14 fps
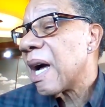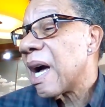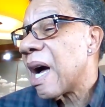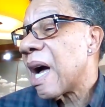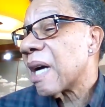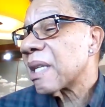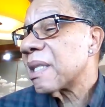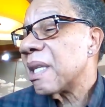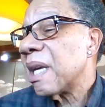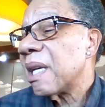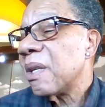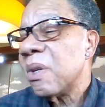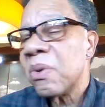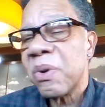Ox
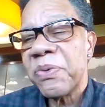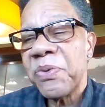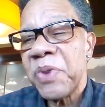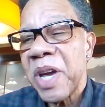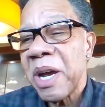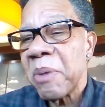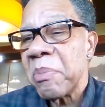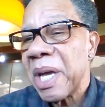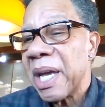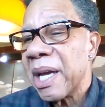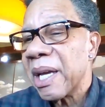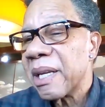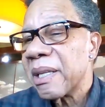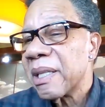said, "You a fair
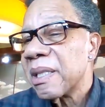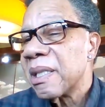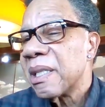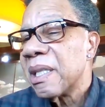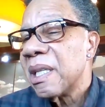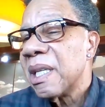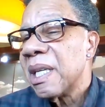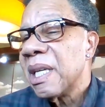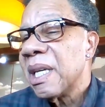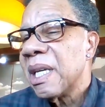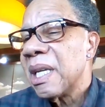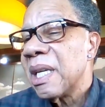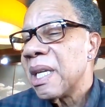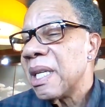man."
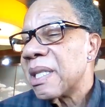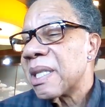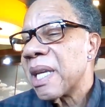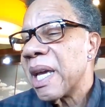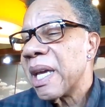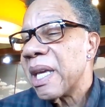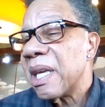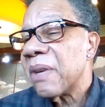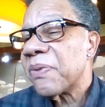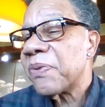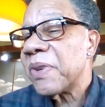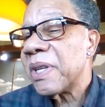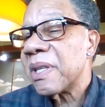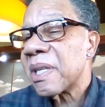He said,
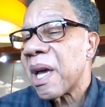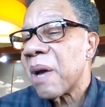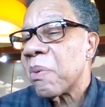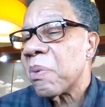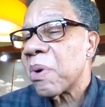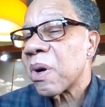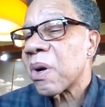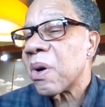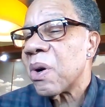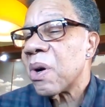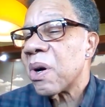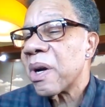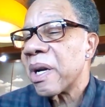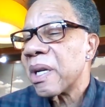"If I work
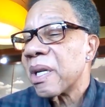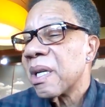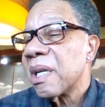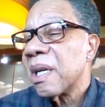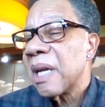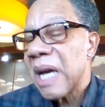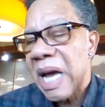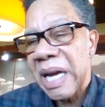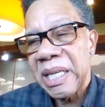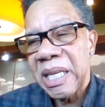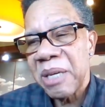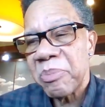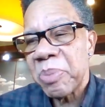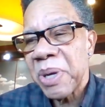hard, I
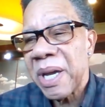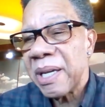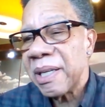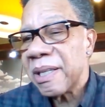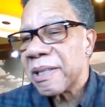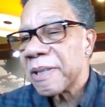get paid."